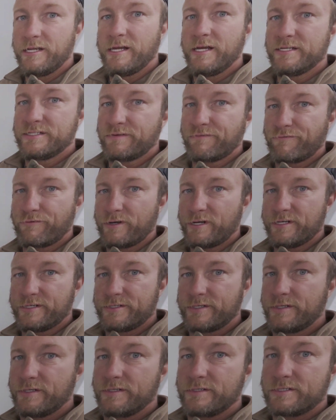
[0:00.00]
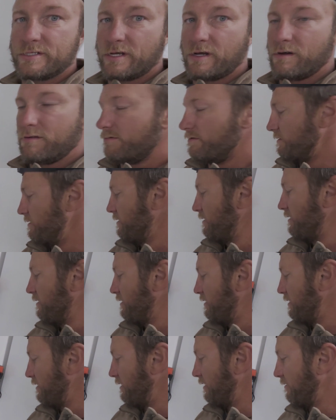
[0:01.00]
as a fridge. So
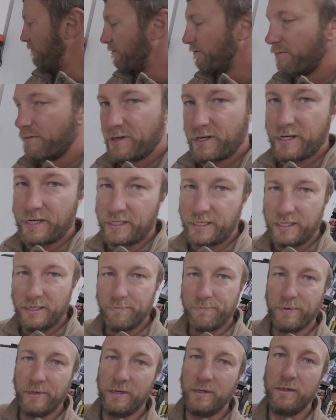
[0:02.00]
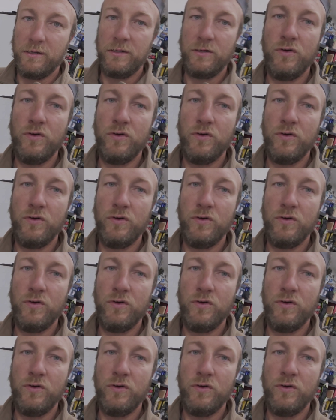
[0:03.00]
I wanted to keep it